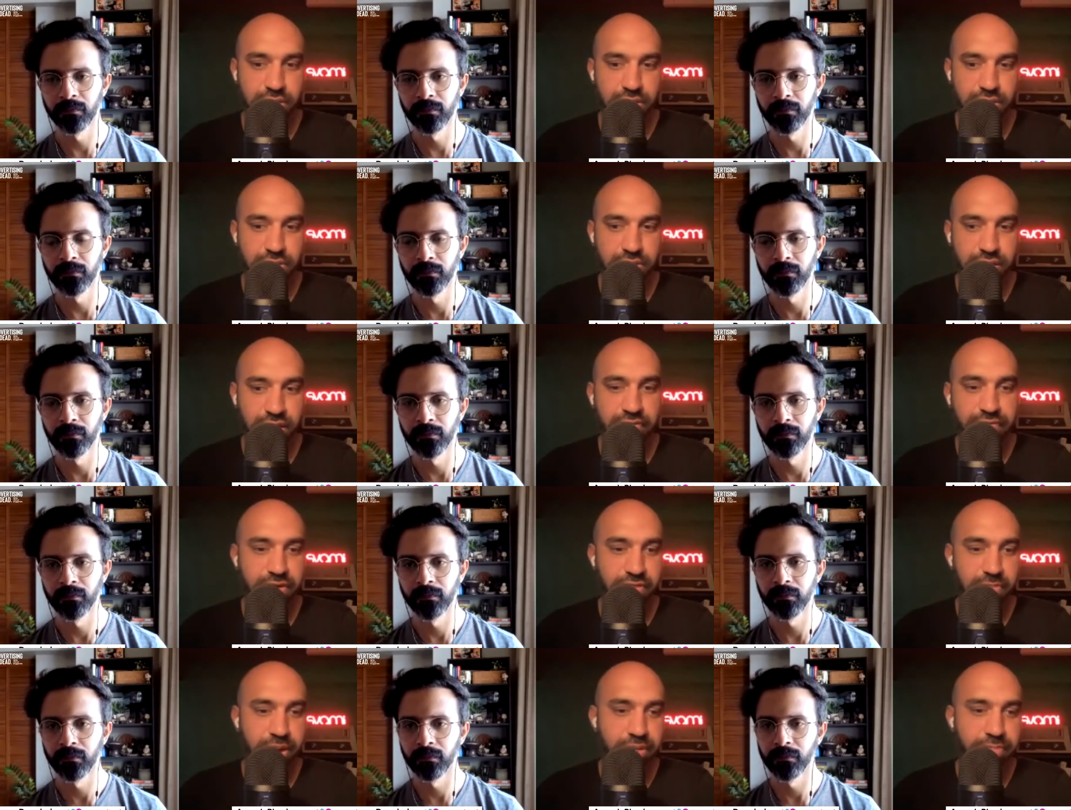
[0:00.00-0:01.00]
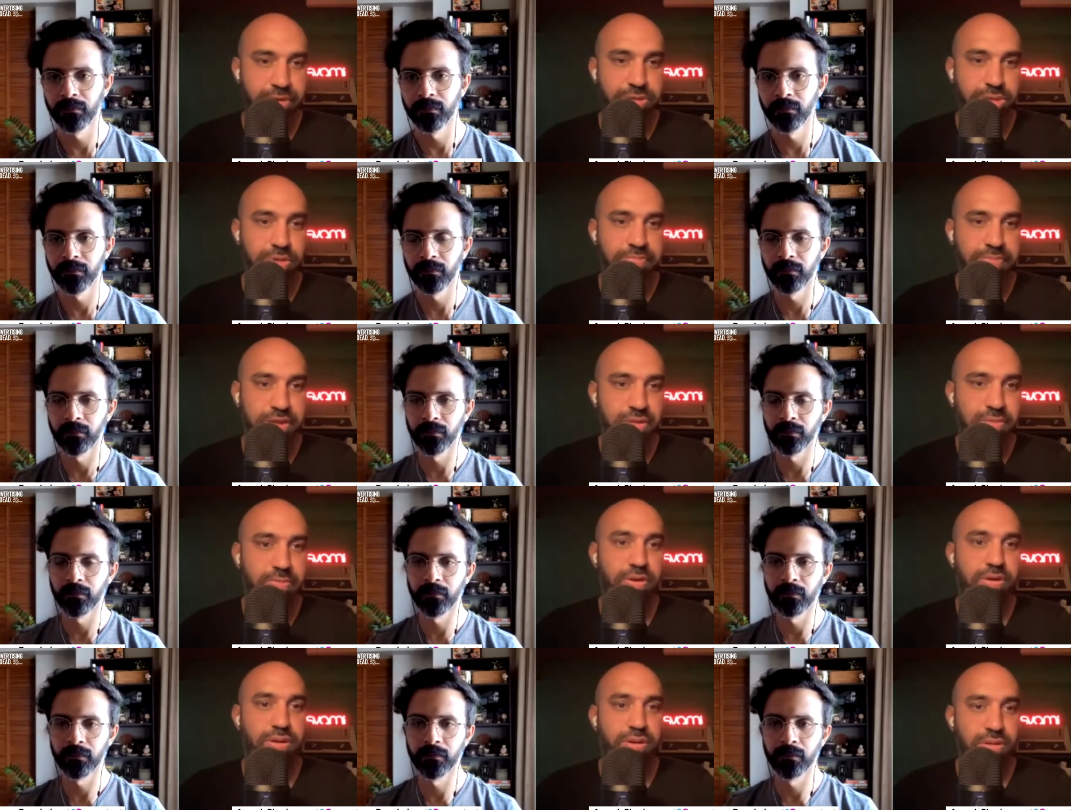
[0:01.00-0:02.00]
Speaker 1: there we might be cheapening the
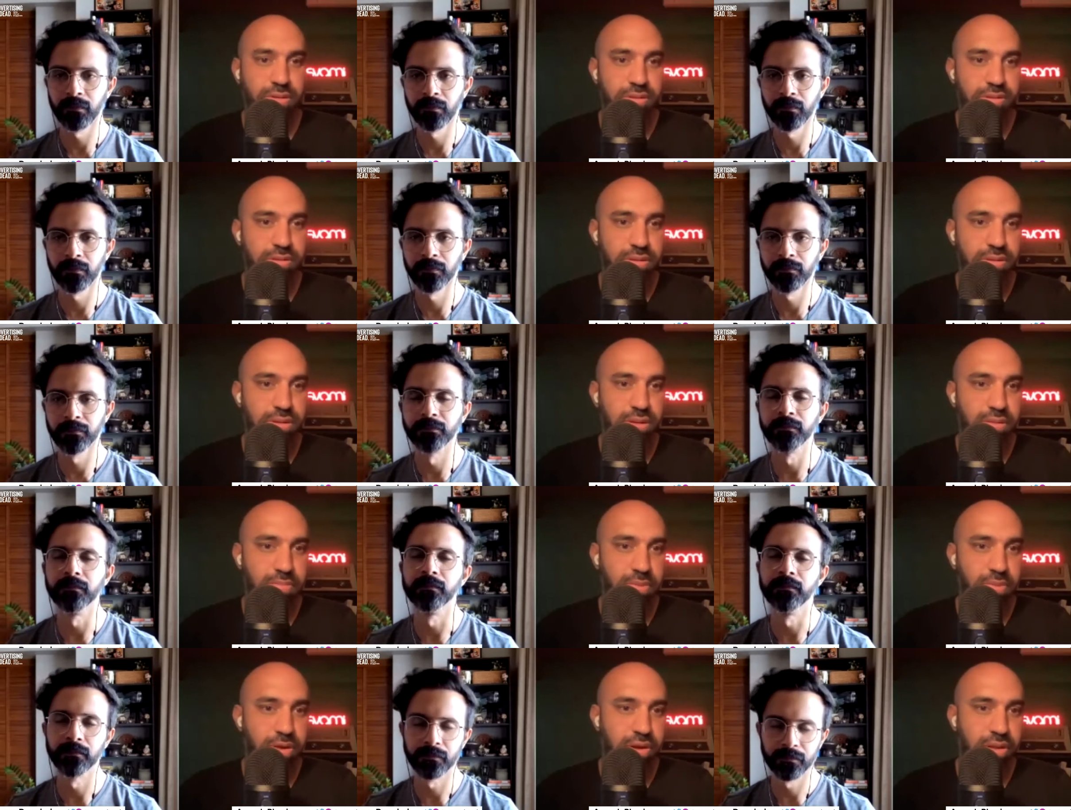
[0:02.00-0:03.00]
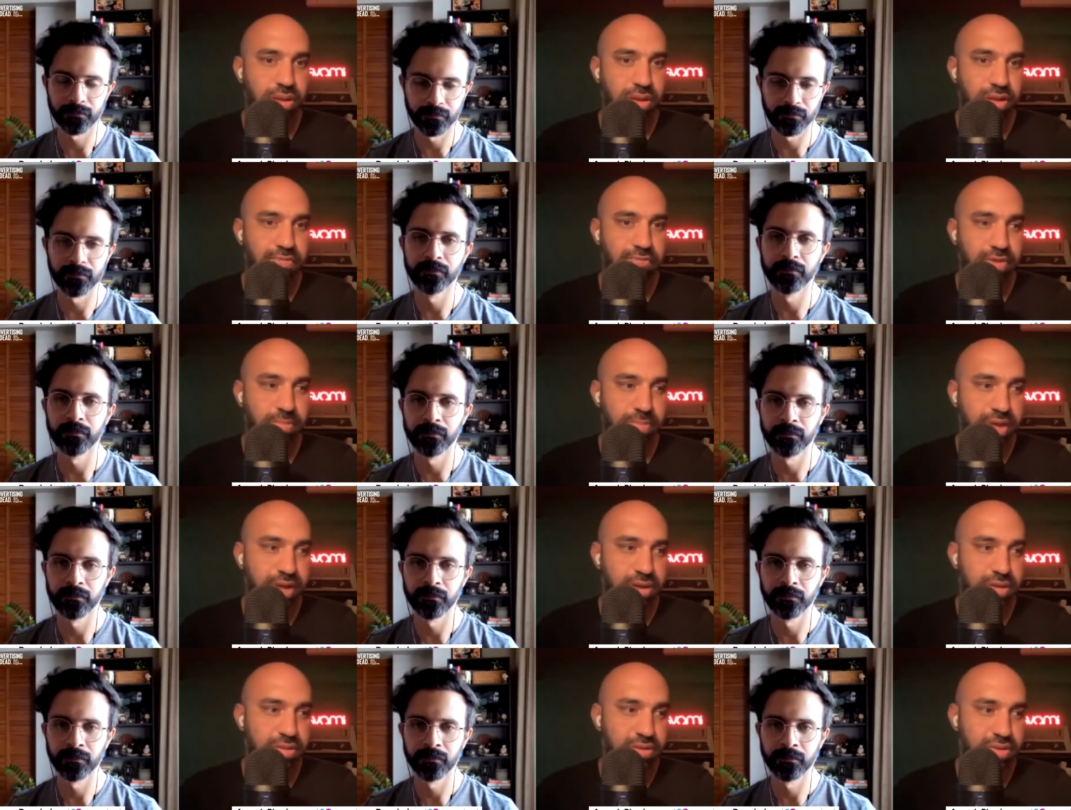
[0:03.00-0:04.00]
product. Mm. But if we
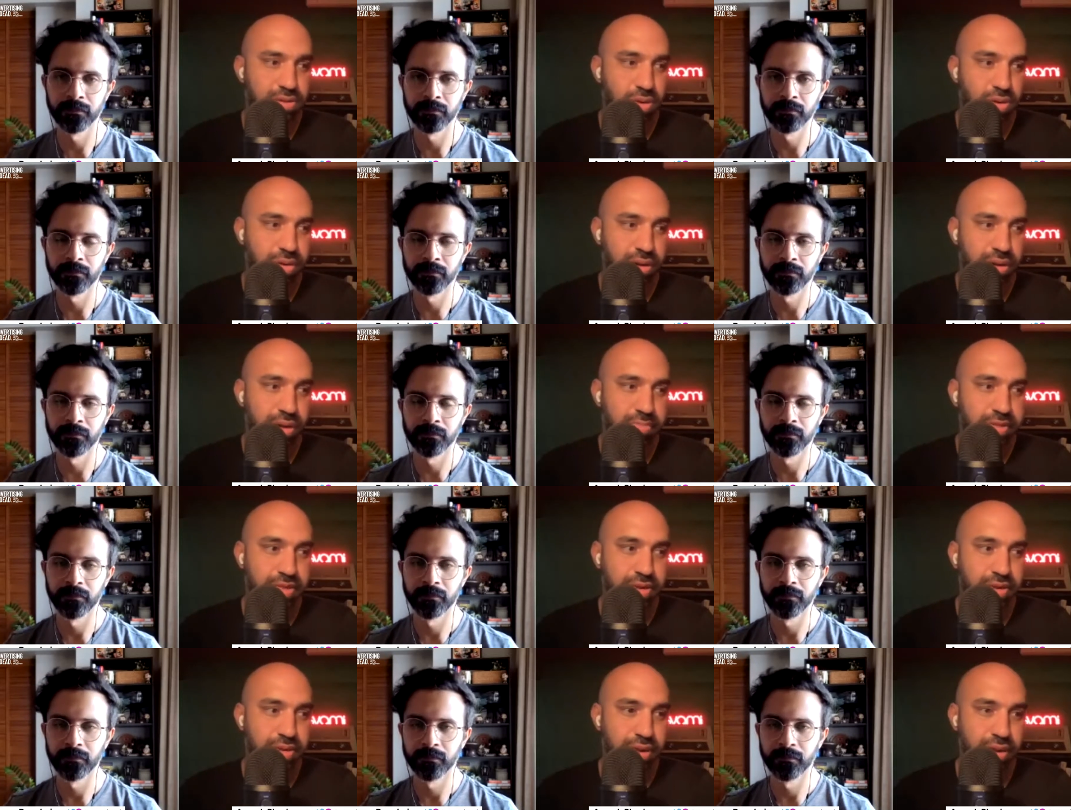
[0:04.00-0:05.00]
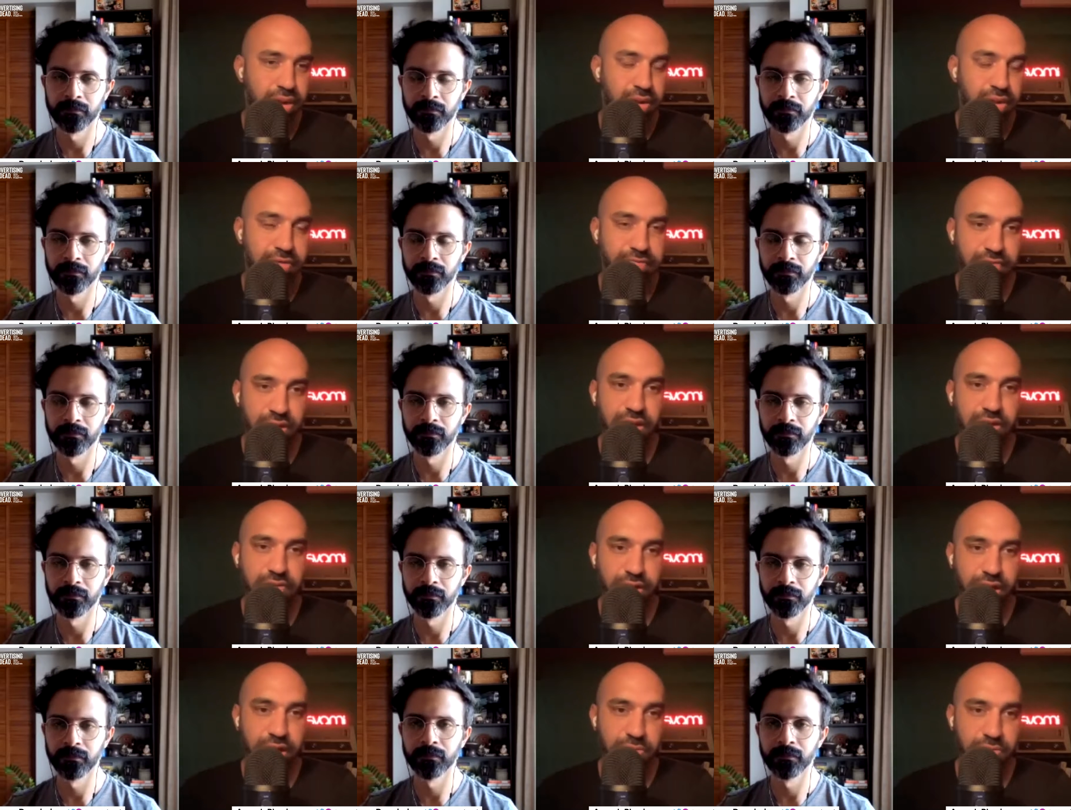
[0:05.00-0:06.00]
make the salted lemonade
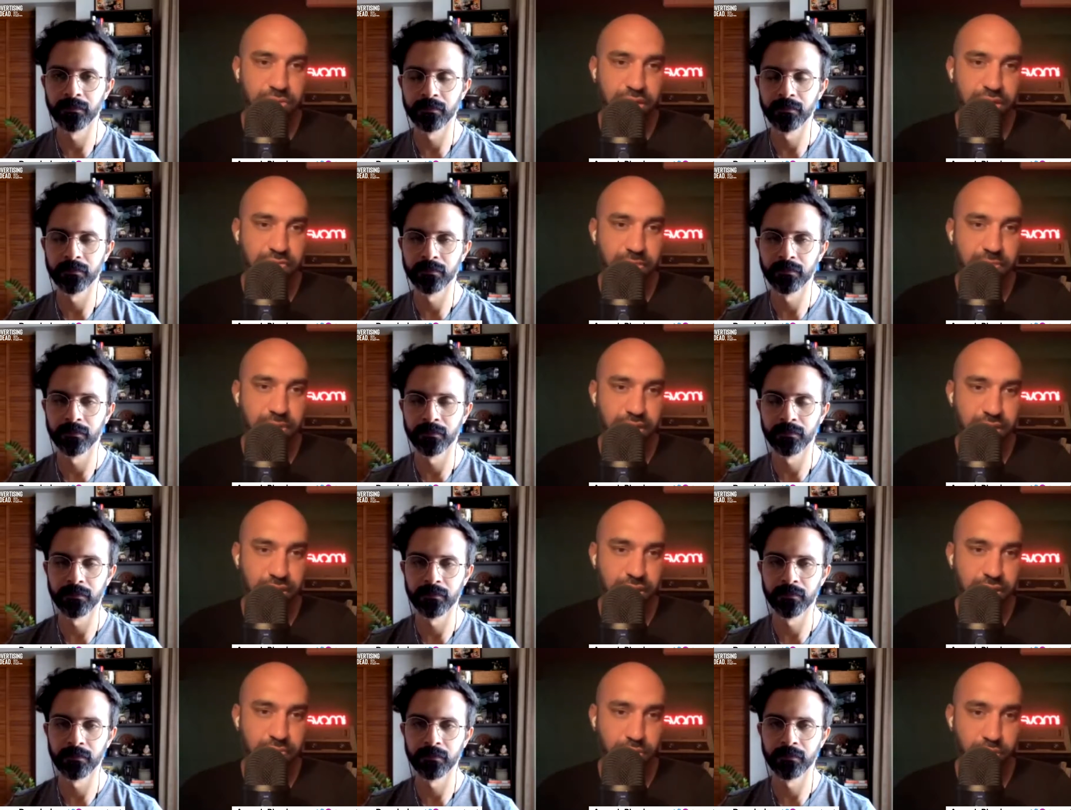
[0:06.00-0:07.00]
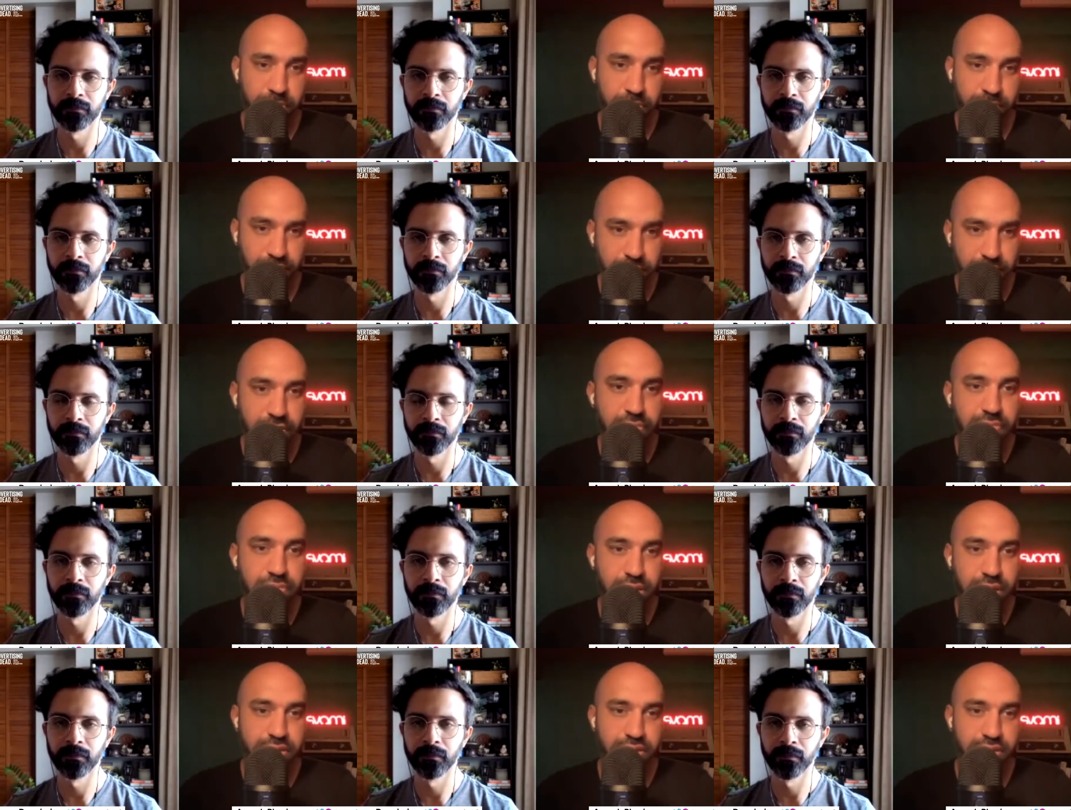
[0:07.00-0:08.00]
eighty-five, I don't think we're making it more
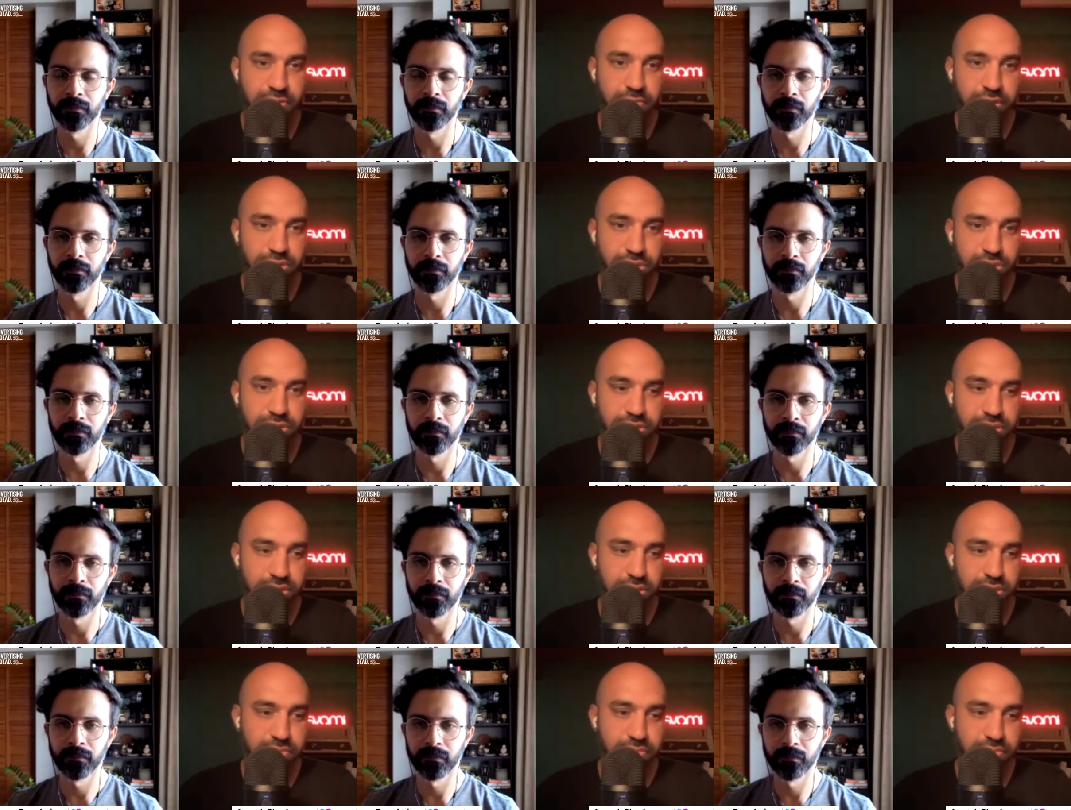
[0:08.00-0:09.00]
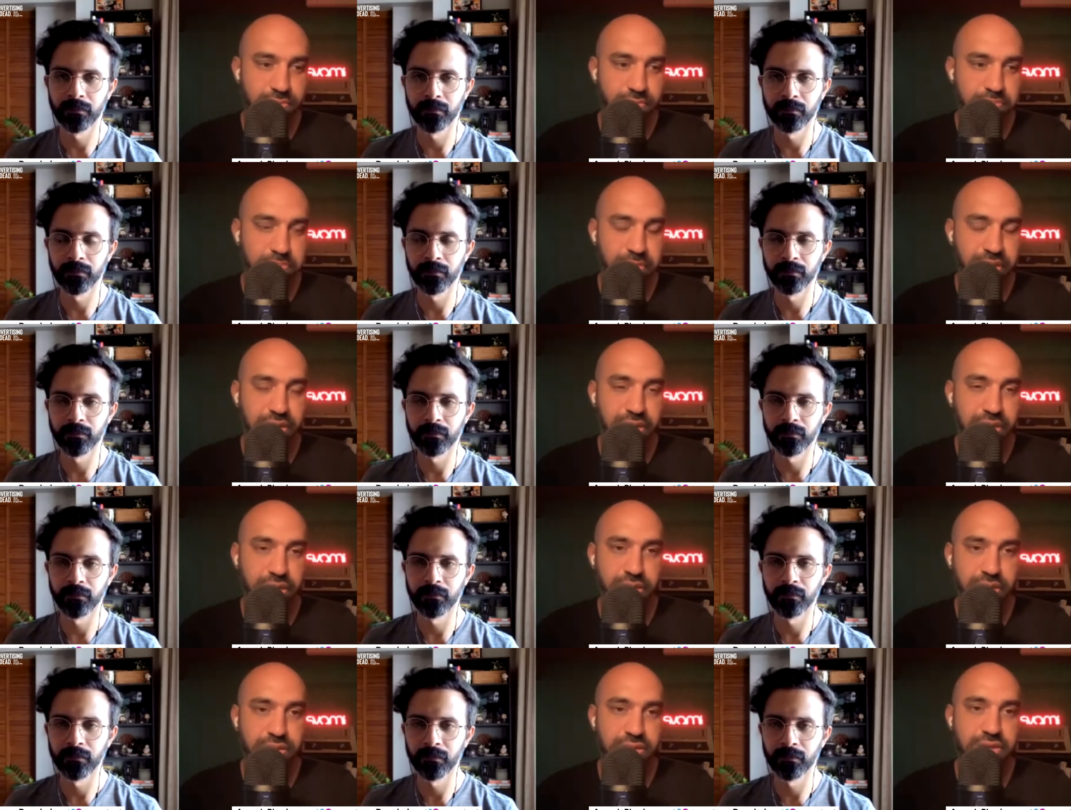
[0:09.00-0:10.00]
premium. I think we're just
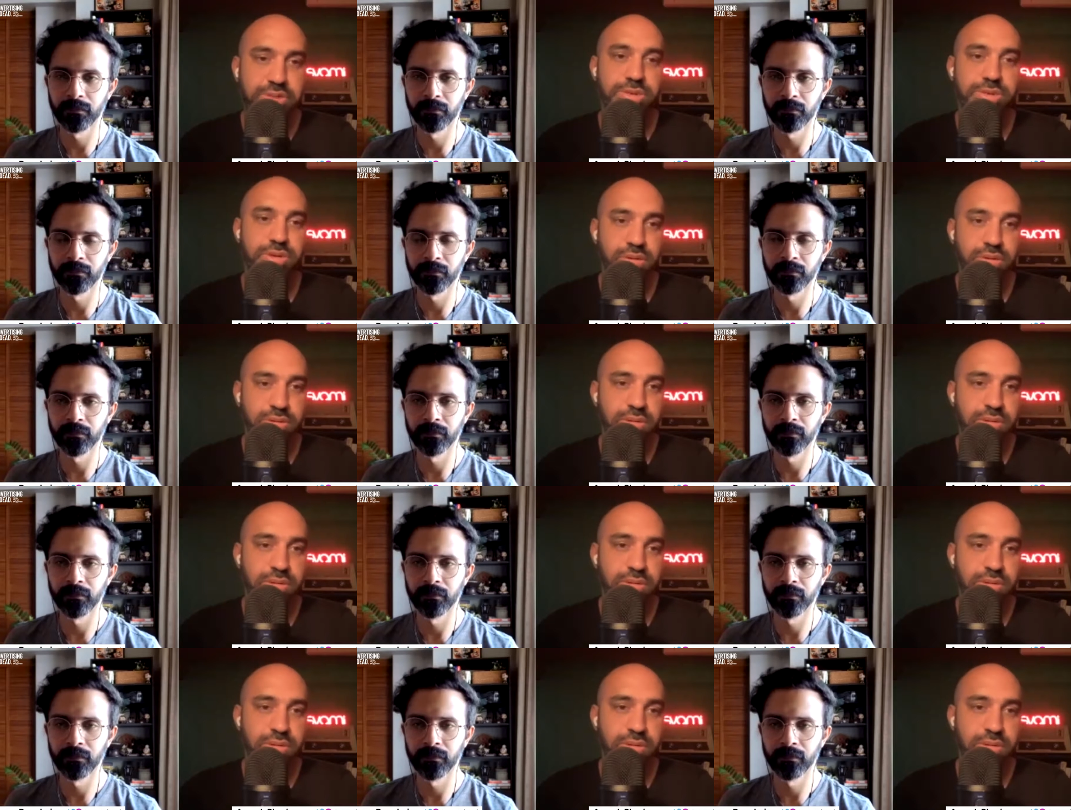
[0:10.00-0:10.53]
making it nicher.